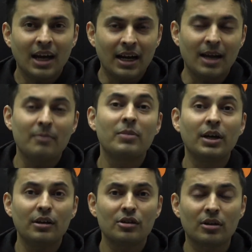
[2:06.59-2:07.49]
And I'm
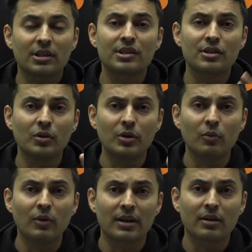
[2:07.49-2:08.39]
pretty sure this is going to
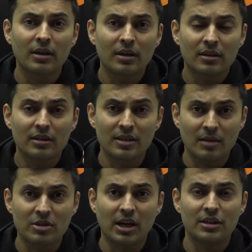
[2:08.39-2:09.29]
work, the
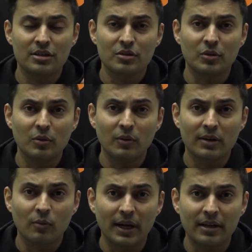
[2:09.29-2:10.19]
same strategy is going to
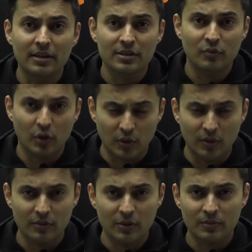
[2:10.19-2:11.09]
work wonders for all
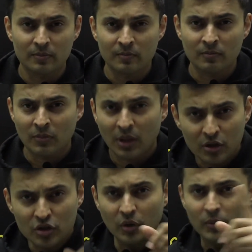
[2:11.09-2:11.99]
of you.
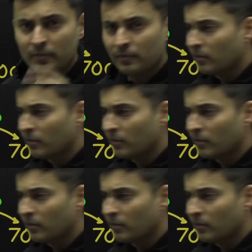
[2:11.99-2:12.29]
So,